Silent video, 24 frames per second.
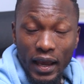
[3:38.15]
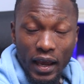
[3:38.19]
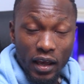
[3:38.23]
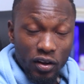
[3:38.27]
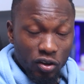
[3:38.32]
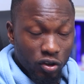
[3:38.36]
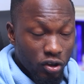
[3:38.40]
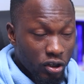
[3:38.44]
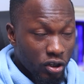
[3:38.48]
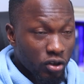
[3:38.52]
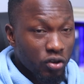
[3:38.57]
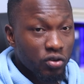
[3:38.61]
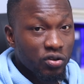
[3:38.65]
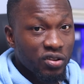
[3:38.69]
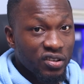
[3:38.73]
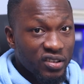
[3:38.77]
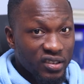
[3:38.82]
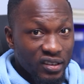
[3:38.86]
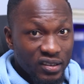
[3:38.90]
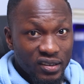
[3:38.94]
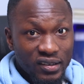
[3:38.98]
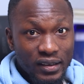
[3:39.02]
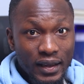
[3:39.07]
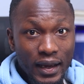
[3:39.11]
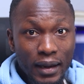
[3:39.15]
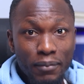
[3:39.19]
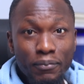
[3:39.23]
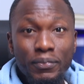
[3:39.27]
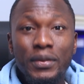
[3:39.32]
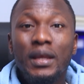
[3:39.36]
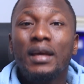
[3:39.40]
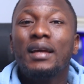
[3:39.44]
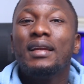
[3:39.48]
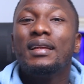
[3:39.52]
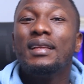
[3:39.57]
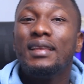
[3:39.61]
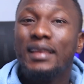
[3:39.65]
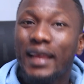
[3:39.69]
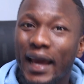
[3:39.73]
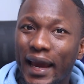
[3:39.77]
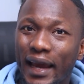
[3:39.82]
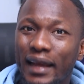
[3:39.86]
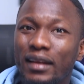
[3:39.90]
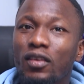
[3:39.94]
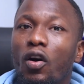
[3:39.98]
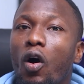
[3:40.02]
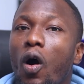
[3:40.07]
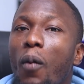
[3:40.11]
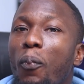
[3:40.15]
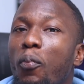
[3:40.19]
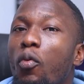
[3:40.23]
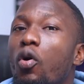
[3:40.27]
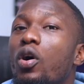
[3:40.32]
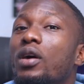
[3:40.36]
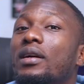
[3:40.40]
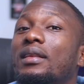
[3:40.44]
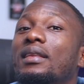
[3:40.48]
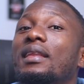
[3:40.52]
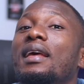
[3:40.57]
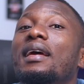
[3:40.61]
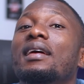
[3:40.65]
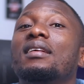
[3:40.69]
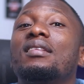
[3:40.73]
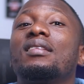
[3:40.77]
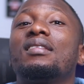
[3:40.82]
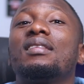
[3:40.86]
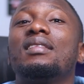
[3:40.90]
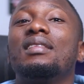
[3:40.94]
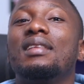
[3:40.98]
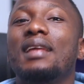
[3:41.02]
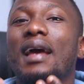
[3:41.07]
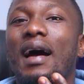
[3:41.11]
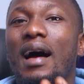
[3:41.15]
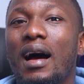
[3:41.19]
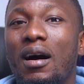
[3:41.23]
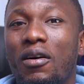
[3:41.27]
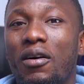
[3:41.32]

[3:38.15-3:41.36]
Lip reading: escrow system. Then Upwork takes their